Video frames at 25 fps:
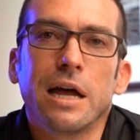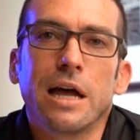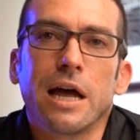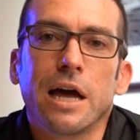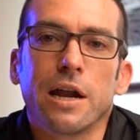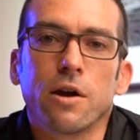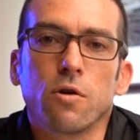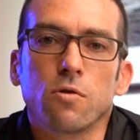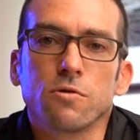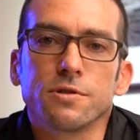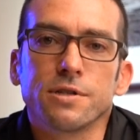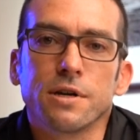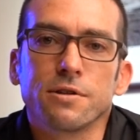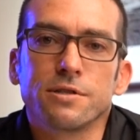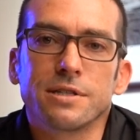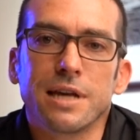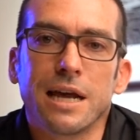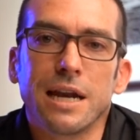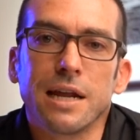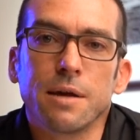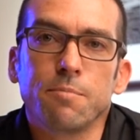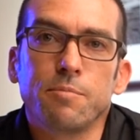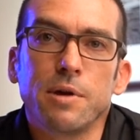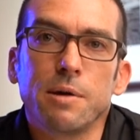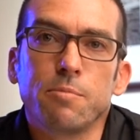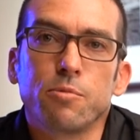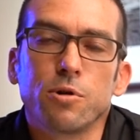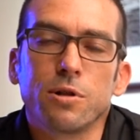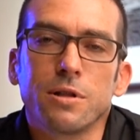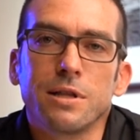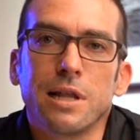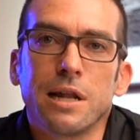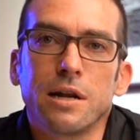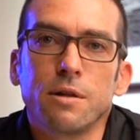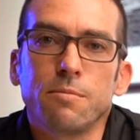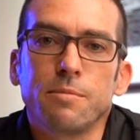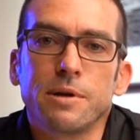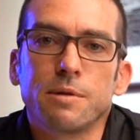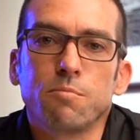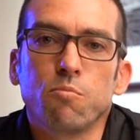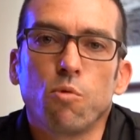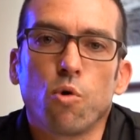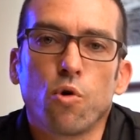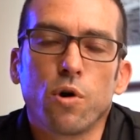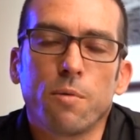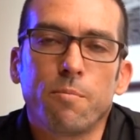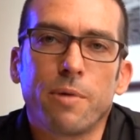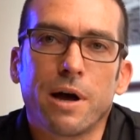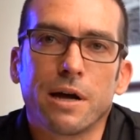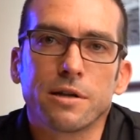and also telling people a little bit
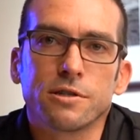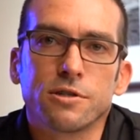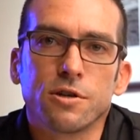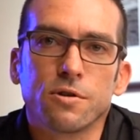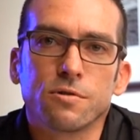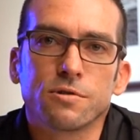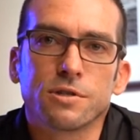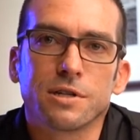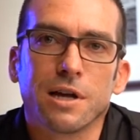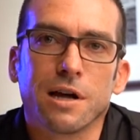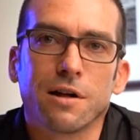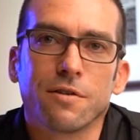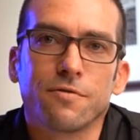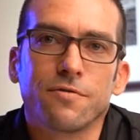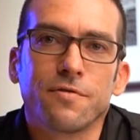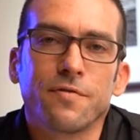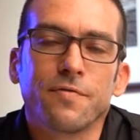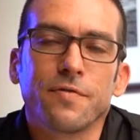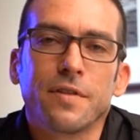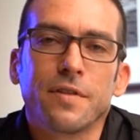more about yourself